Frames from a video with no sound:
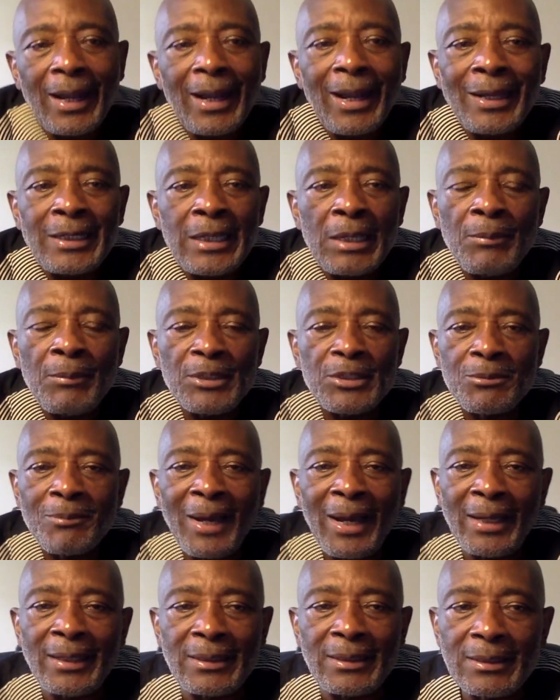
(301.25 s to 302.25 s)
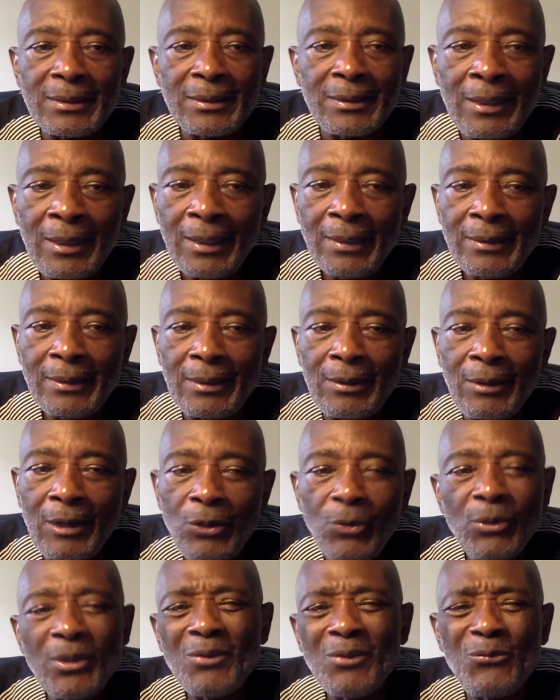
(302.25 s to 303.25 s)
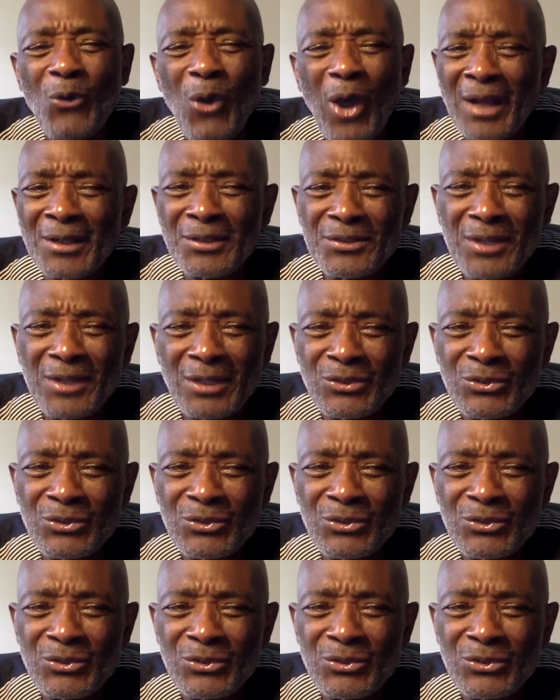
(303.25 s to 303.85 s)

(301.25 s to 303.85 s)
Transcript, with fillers: an academic's mind. They are looking for